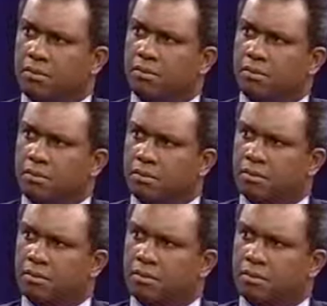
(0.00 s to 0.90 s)
and you end
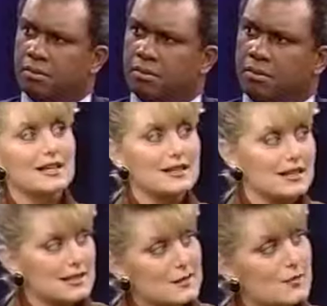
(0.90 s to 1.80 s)
up ingesting that, and
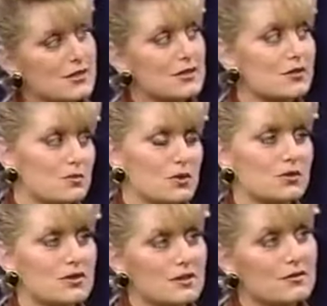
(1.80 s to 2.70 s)
that displaces your
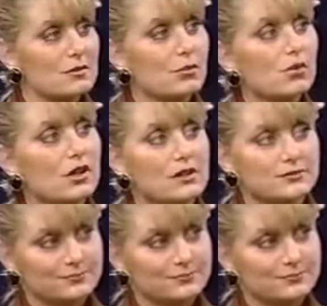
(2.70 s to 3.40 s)
minerals even more.